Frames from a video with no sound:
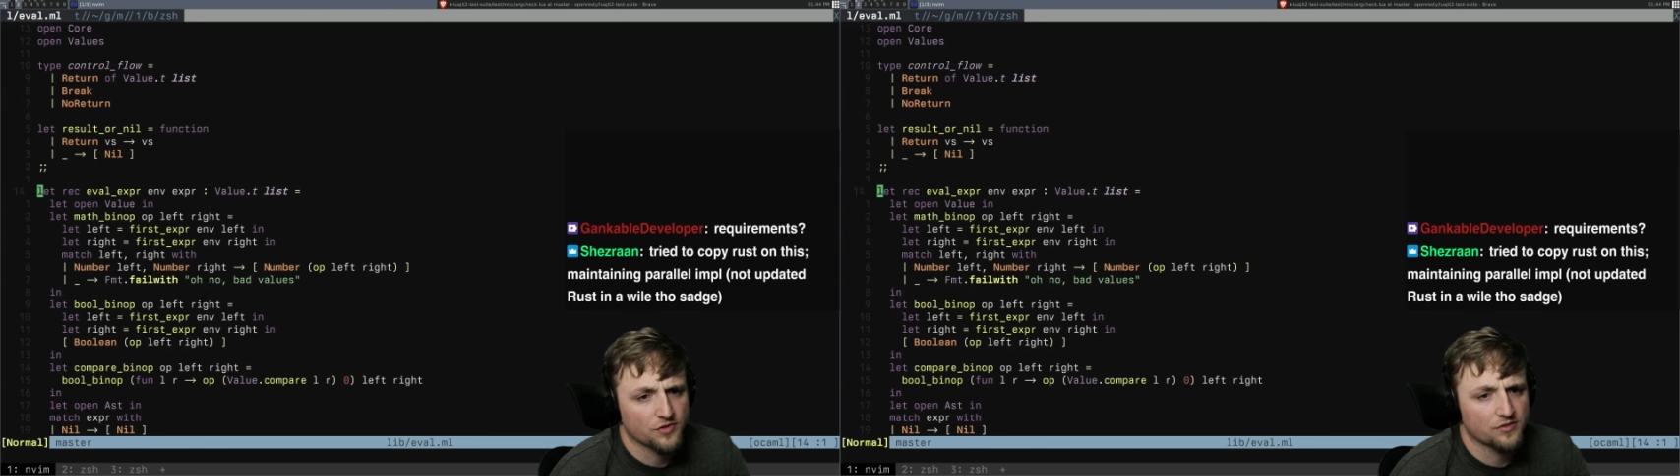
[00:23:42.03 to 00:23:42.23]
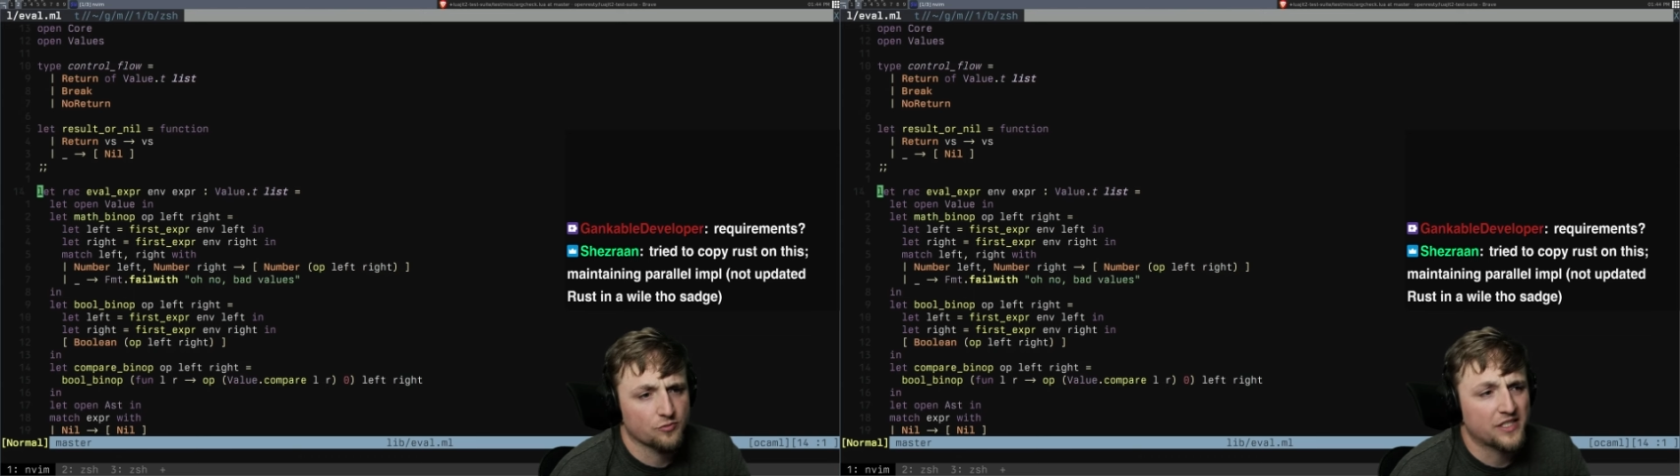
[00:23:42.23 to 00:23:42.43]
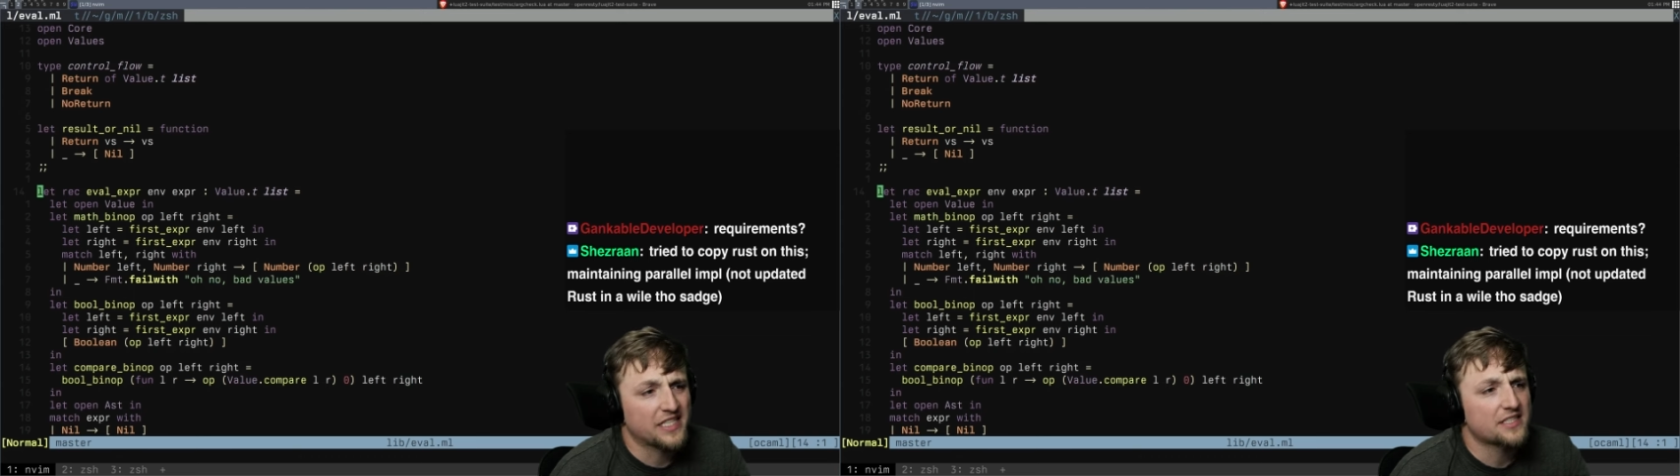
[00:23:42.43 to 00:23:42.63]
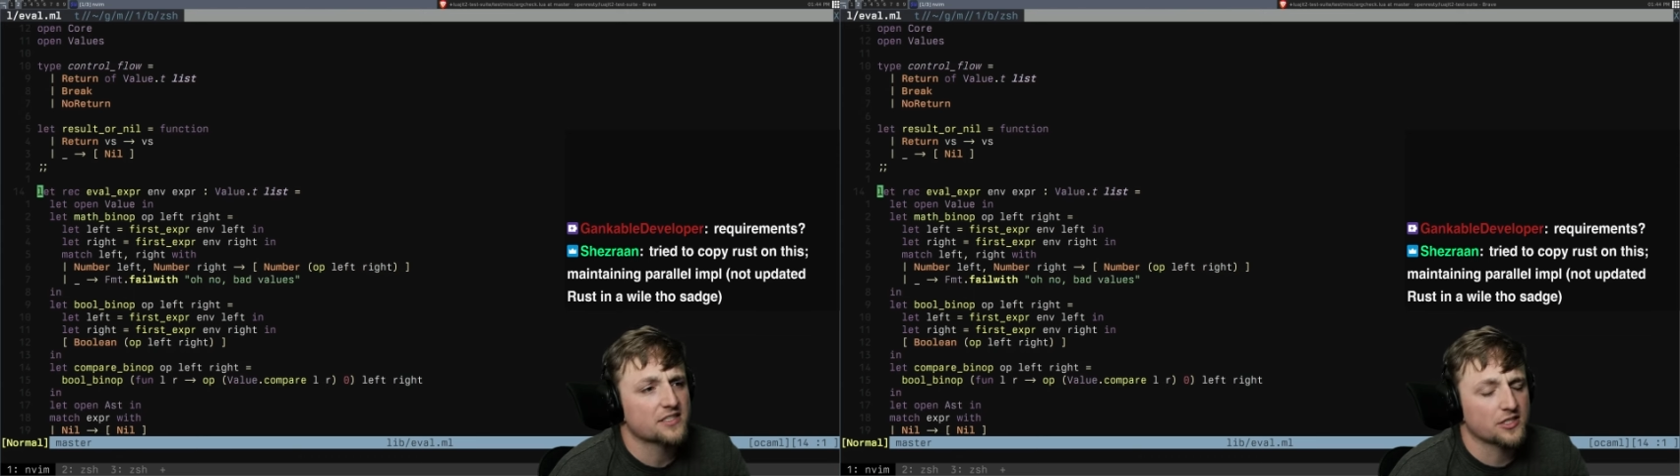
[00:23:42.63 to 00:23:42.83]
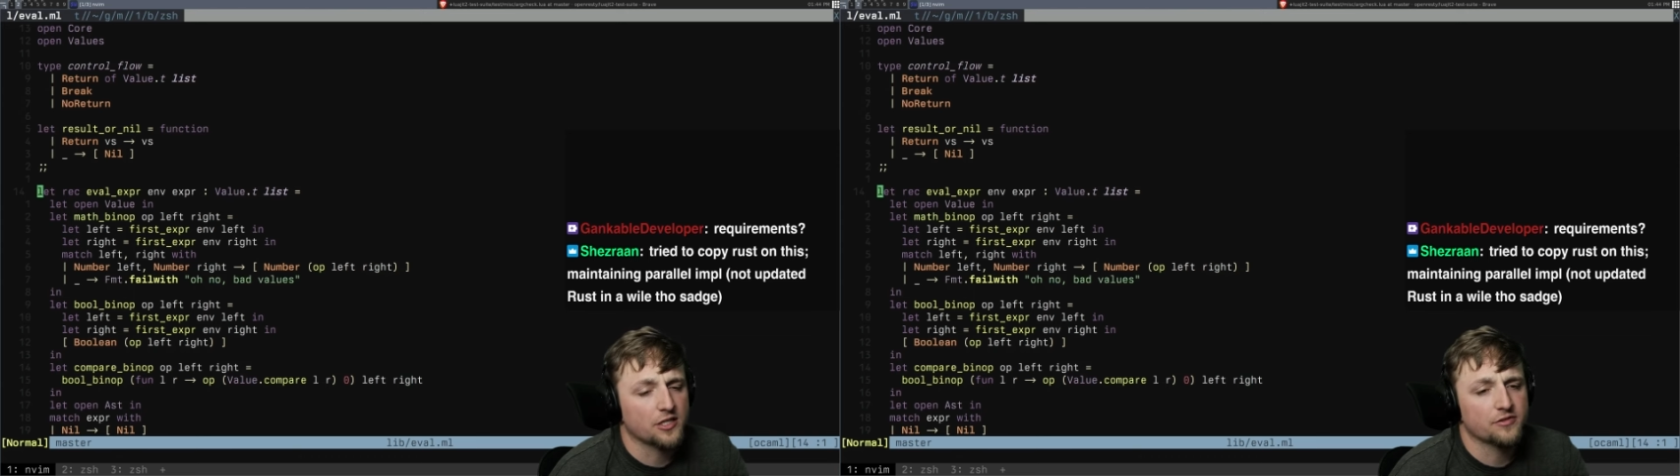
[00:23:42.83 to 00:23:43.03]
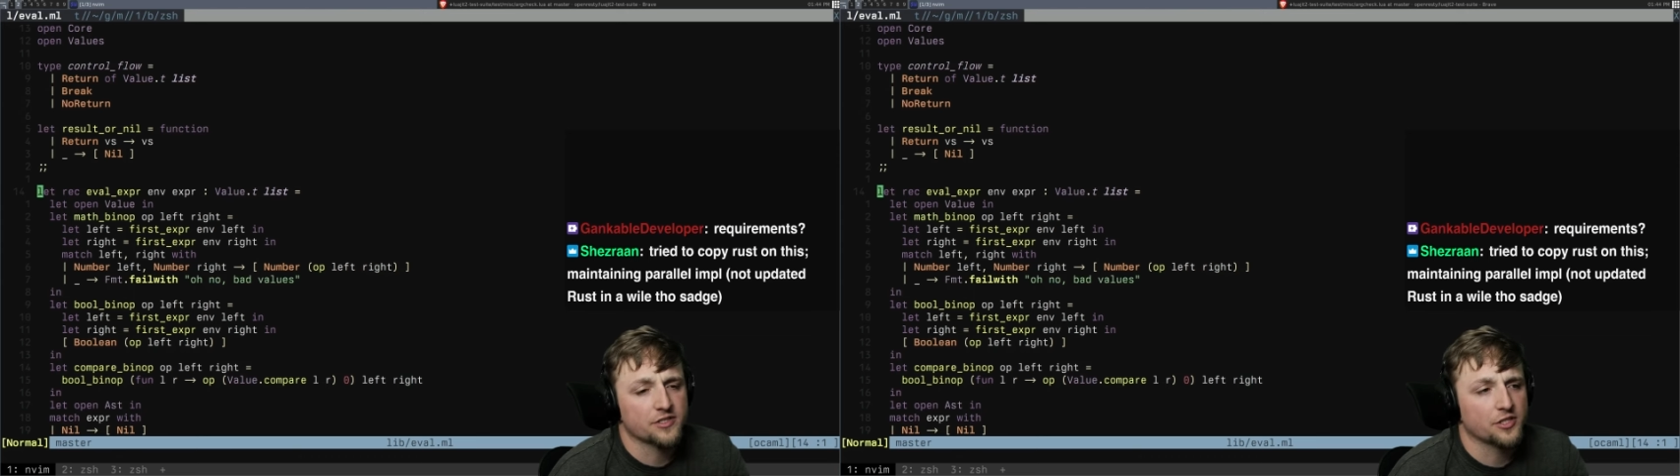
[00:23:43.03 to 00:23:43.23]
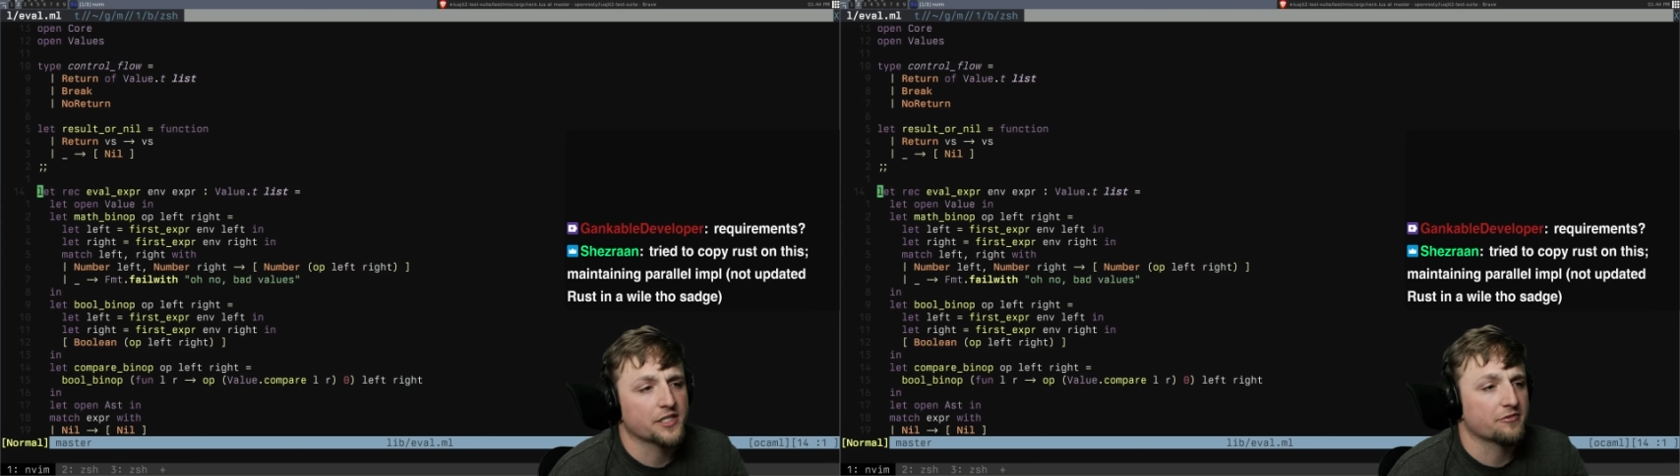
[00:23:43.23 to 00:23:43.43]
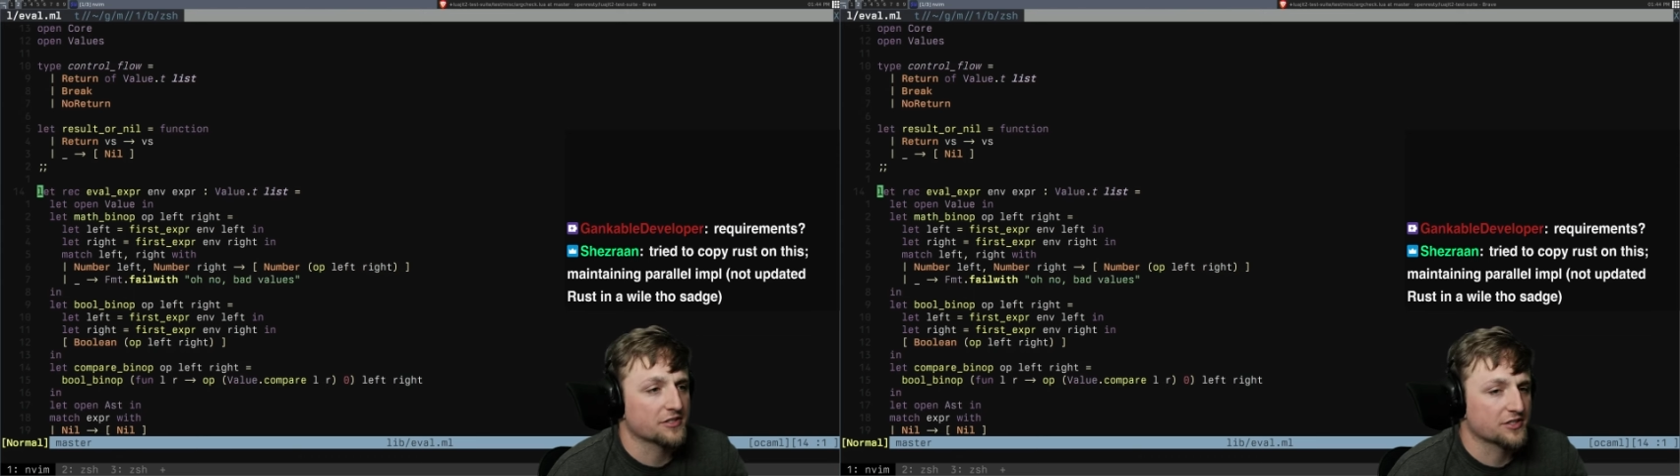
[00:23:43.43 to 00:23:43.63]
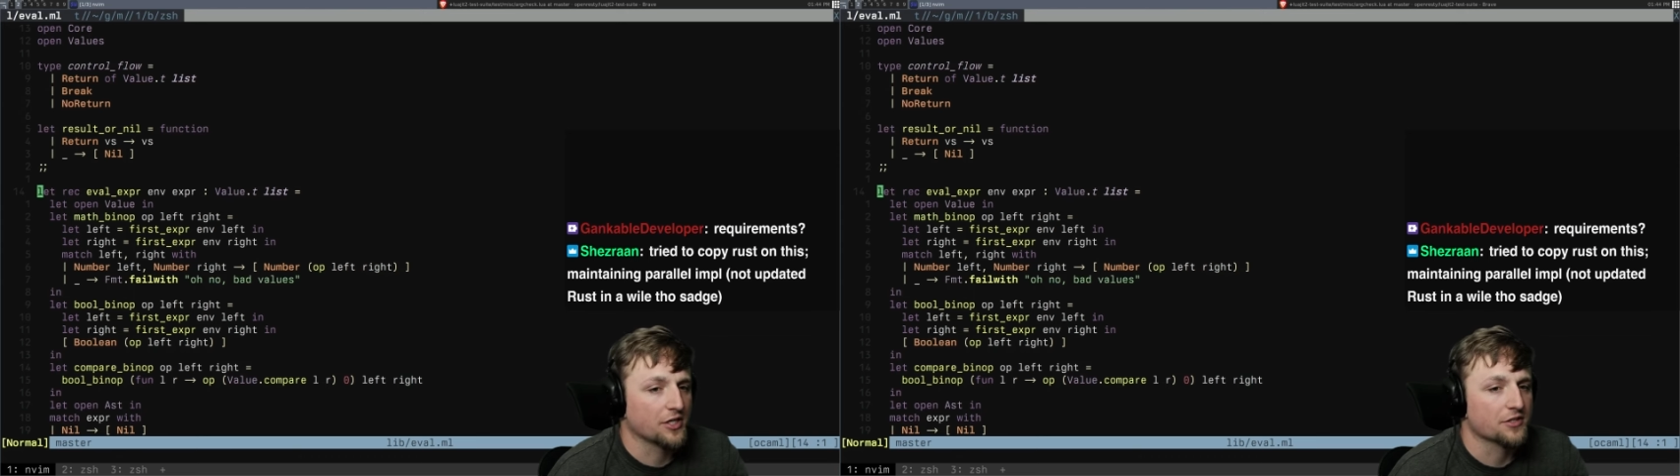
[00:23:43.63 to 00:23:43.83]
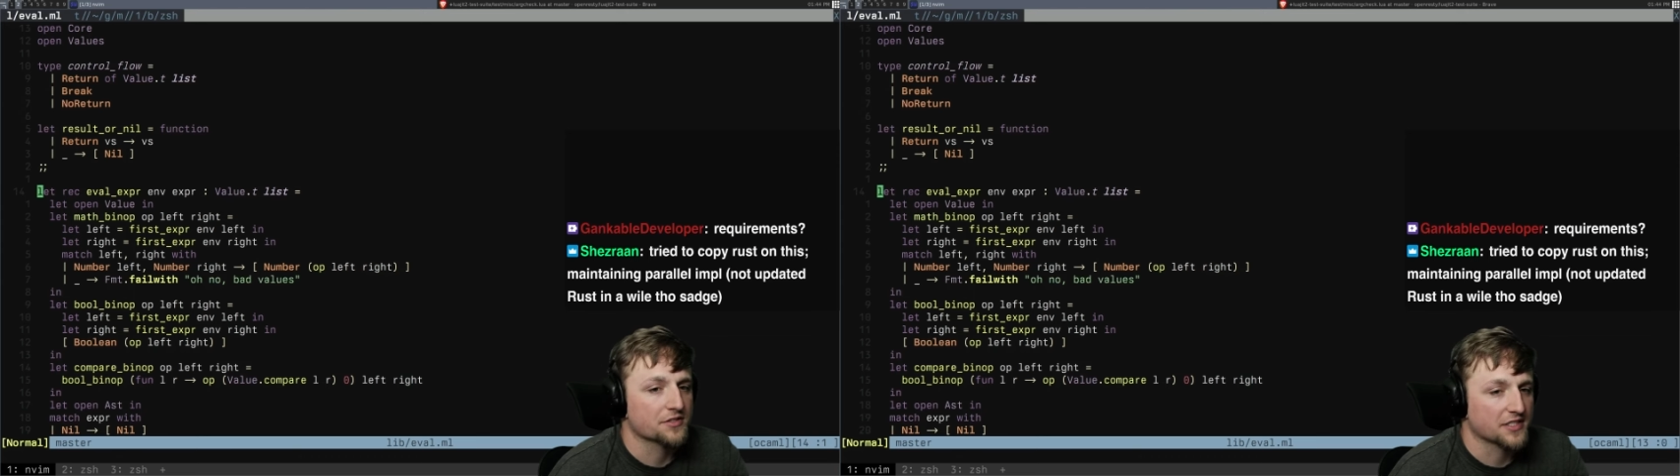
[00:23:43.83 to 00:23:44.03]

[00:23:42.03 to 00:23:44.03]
we need to start returning results